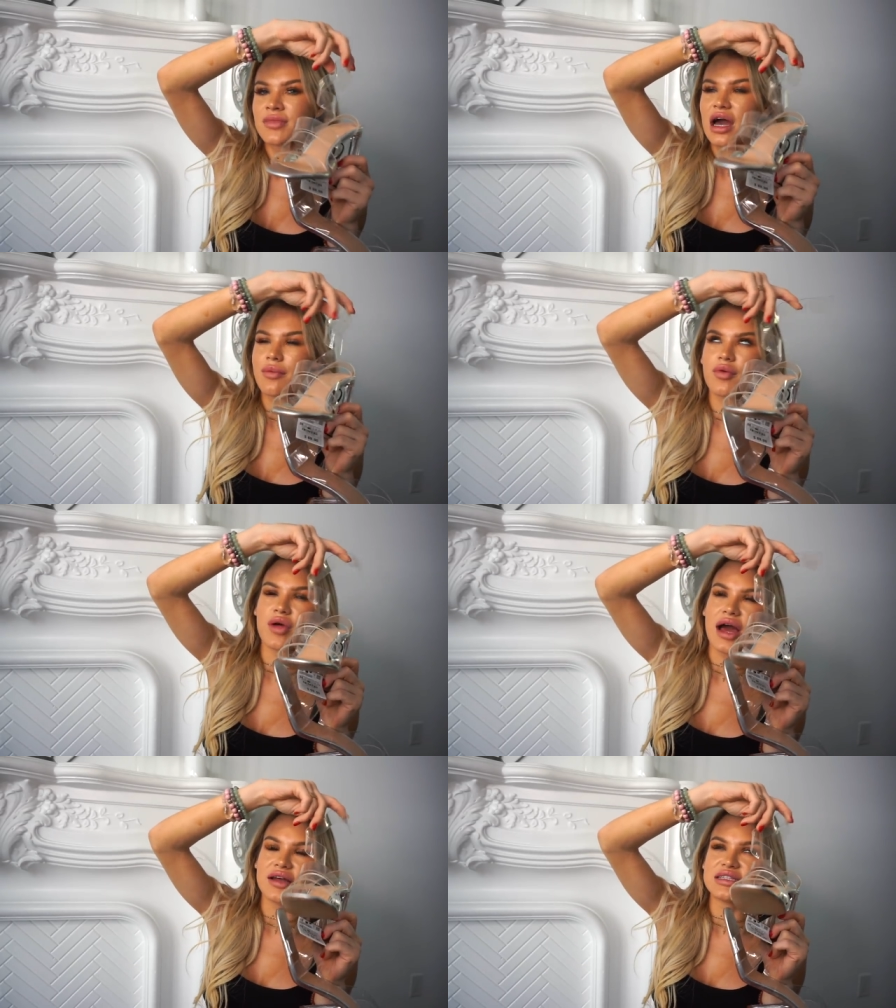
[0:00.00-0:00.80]
I
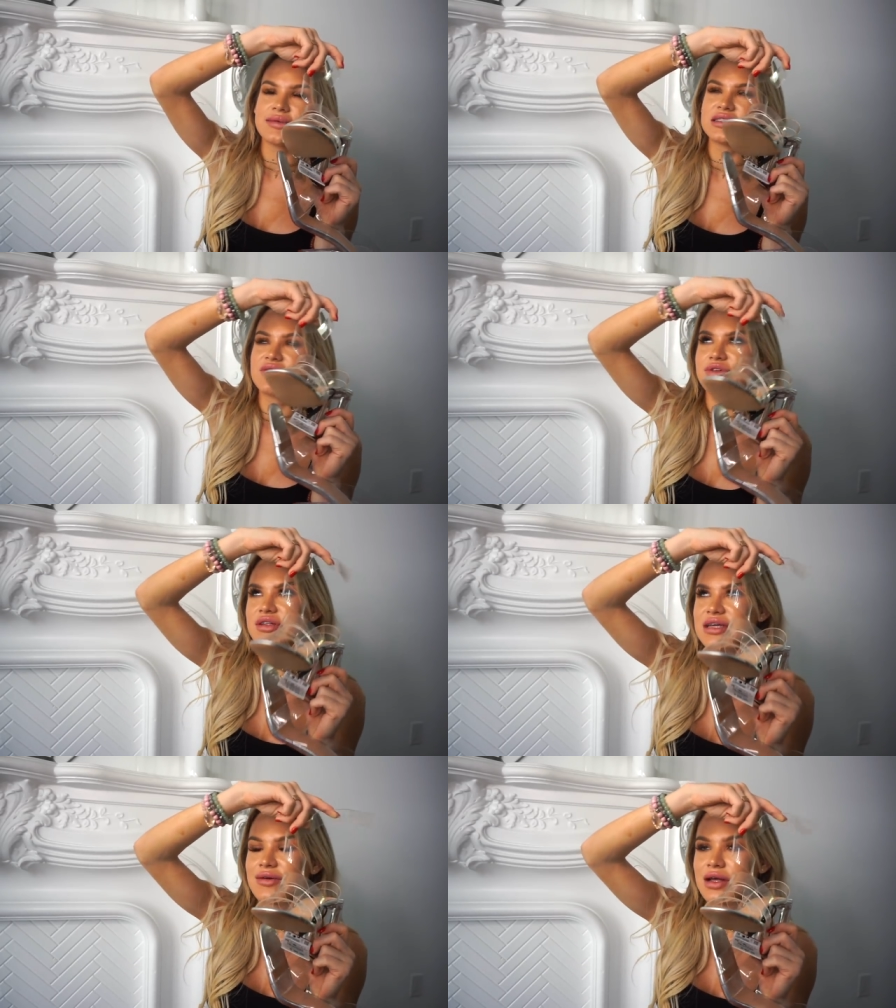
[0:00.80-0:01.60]
I could see myself during
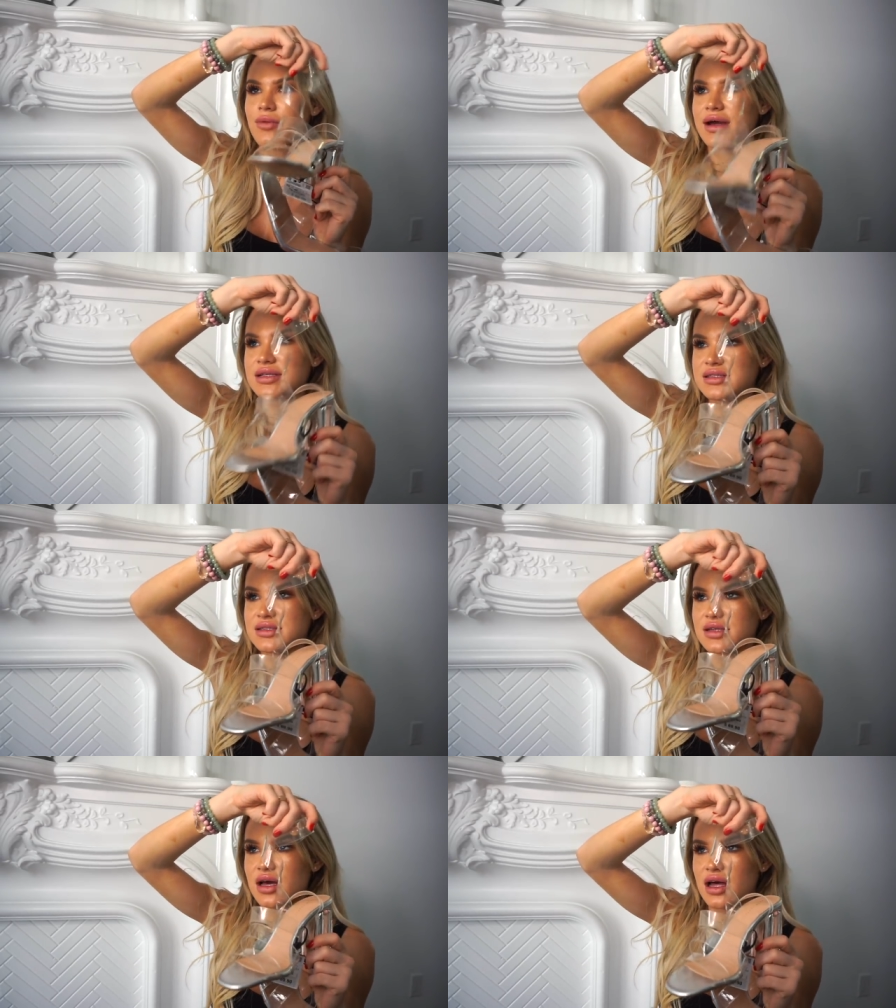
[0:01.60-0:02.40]
the day wearing a white
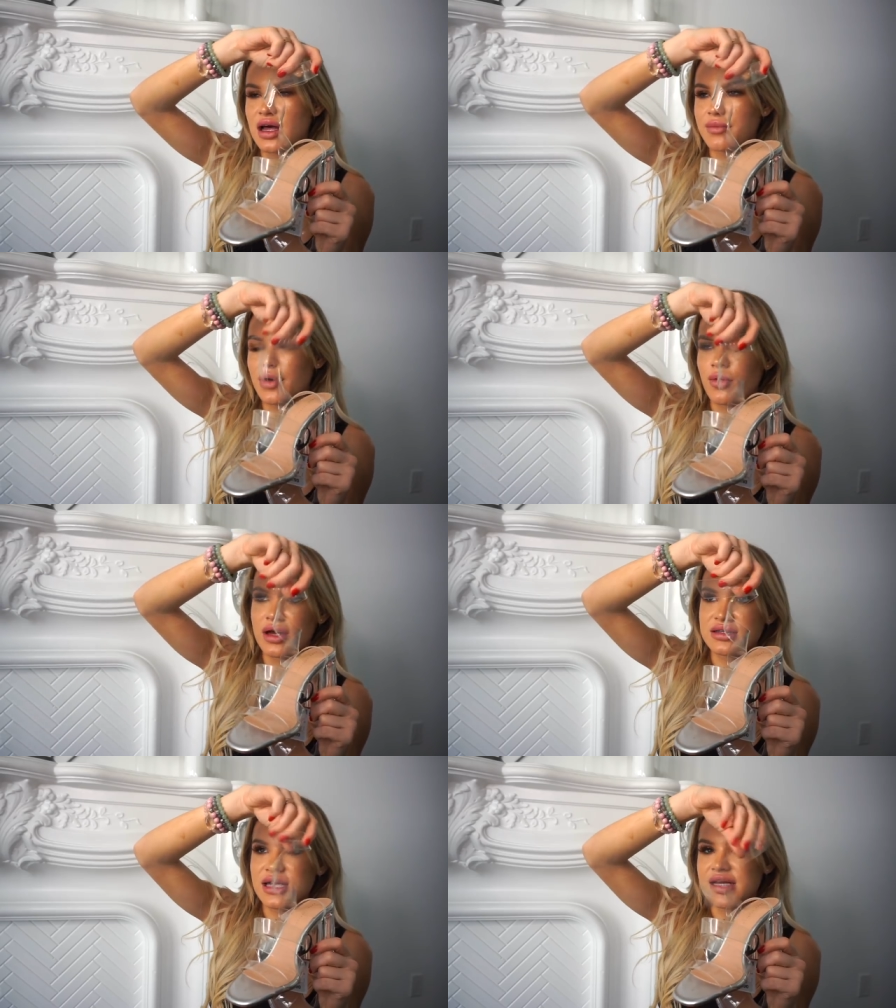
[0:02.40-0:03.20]
um, a
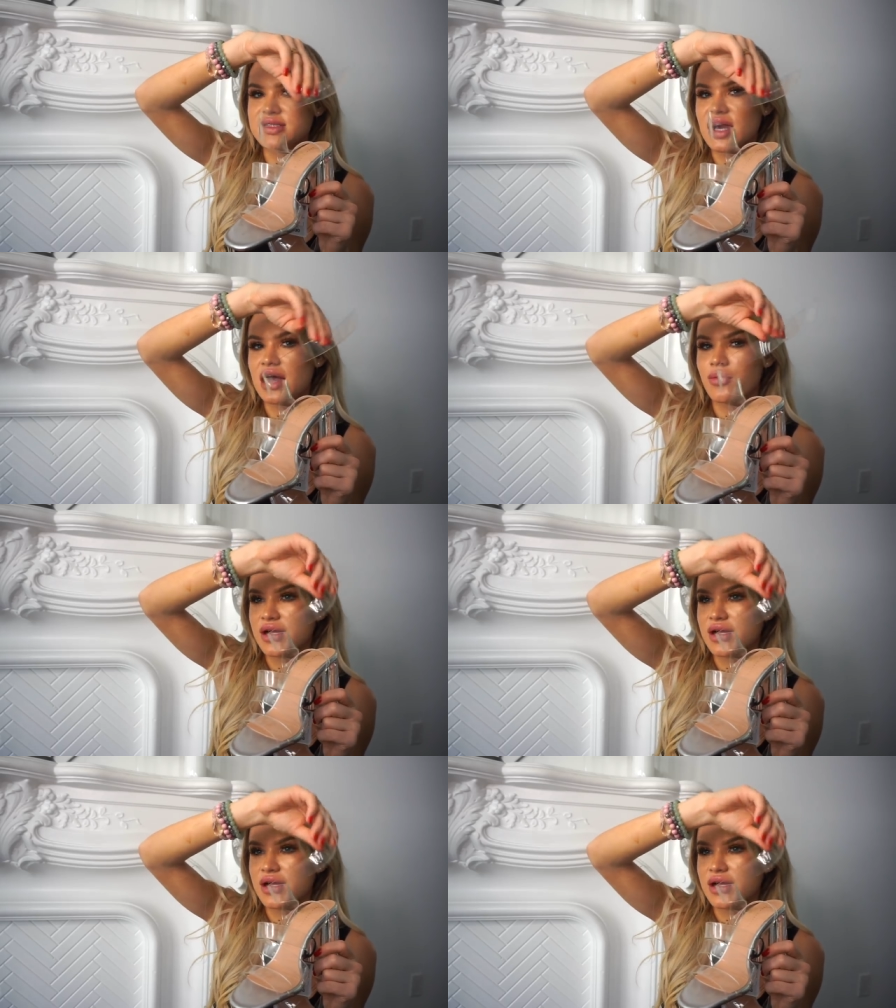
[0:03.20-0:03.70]
white tank top,